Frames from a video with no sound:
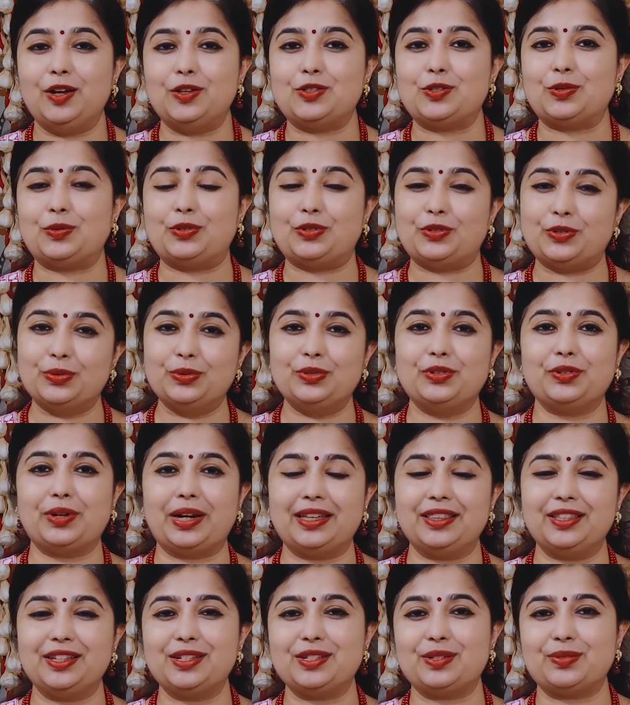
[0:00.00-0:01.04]
So do
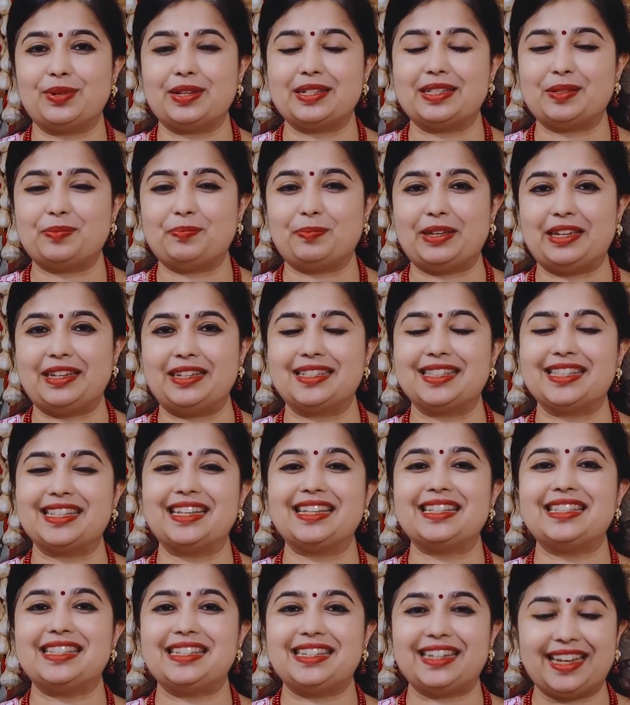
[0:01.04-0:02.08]
try these recipes.